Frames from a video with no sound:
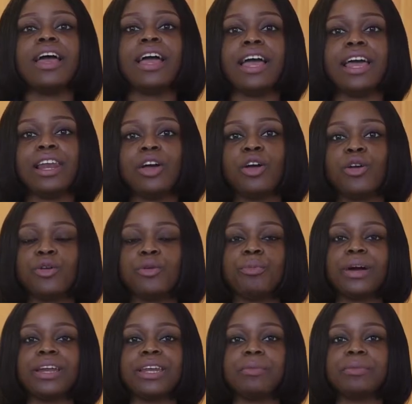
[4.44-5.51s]
Hello,
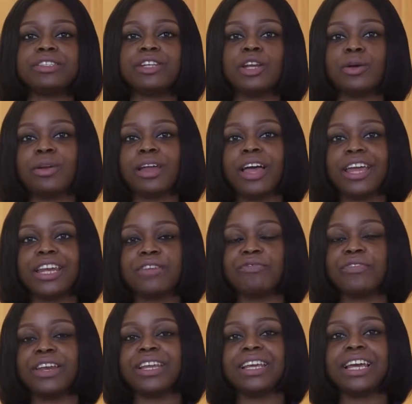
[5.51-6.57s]
my name is Lola
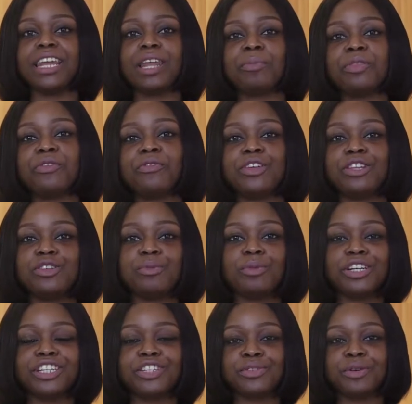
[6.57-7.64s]
Enifeni and I'm the Fetal
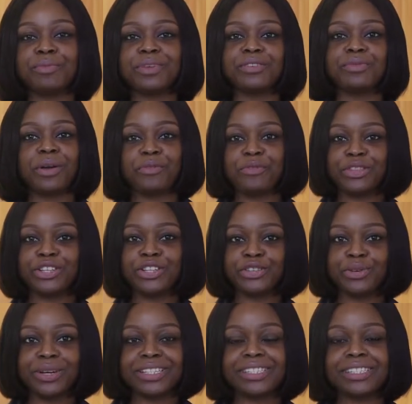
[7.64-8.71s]
Monitoring Midwife for the
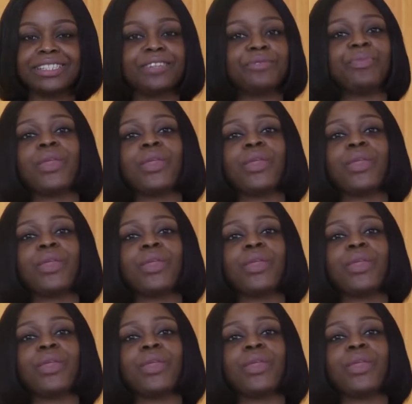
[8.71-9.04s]
Trust.